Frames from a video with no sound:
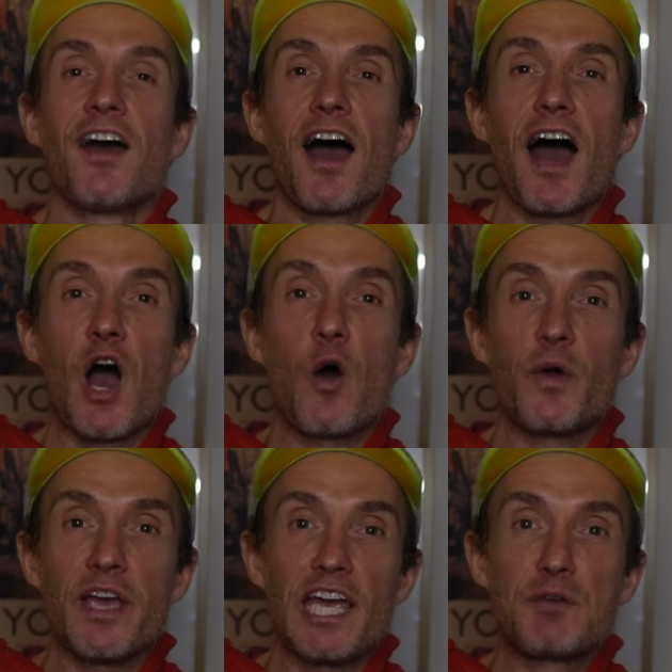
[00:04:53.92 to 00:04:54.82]
how
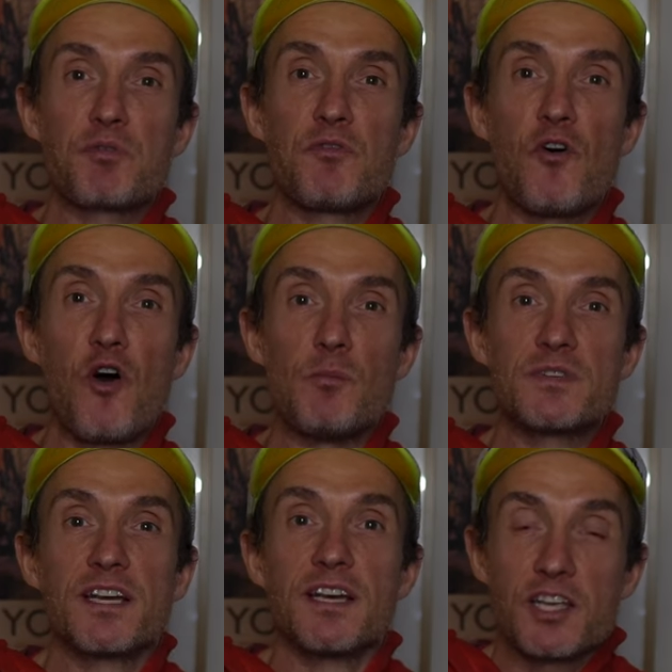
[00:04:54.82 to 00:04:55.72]
it performs.
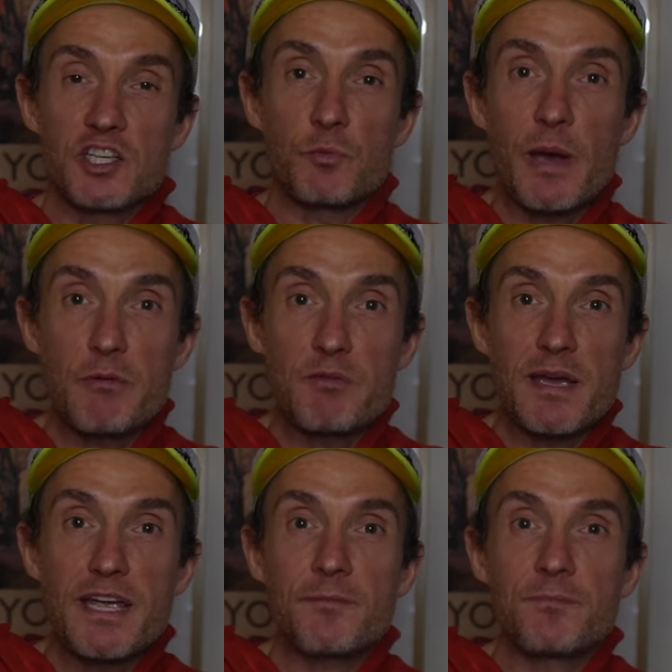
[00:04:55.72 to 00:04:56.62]
So bear with
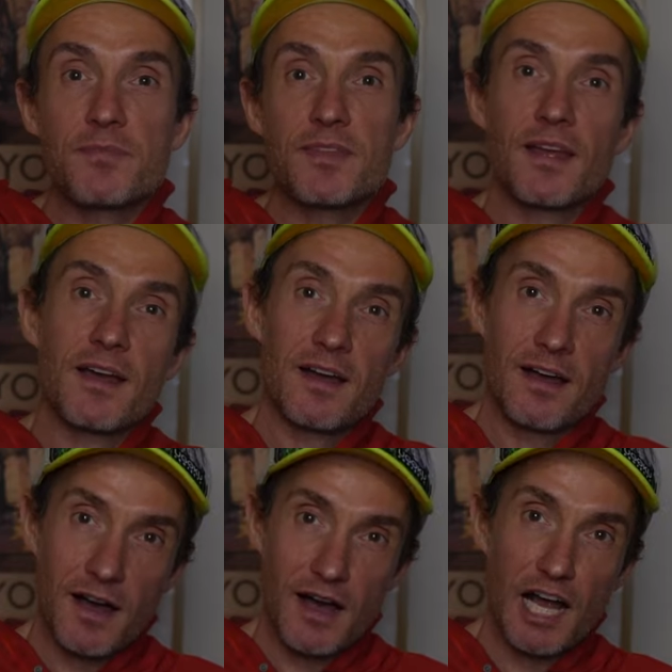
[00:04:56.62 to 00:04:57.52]
me,
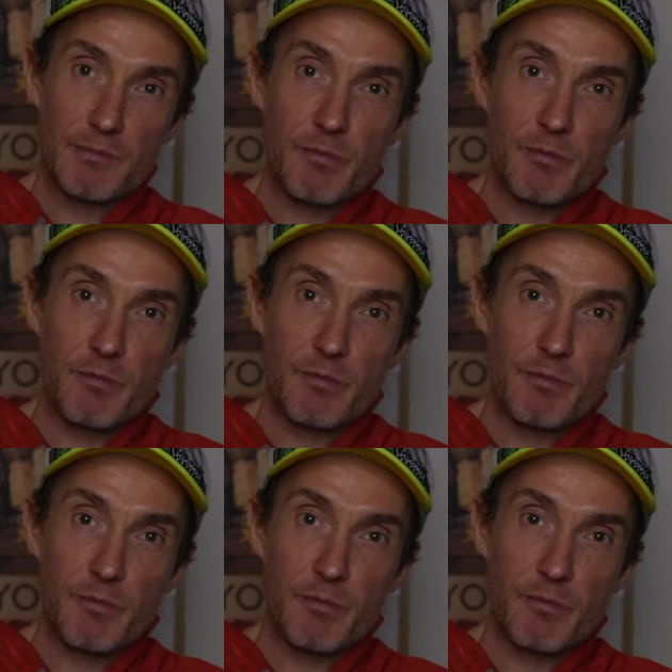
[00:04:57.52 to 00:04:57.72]
I'll be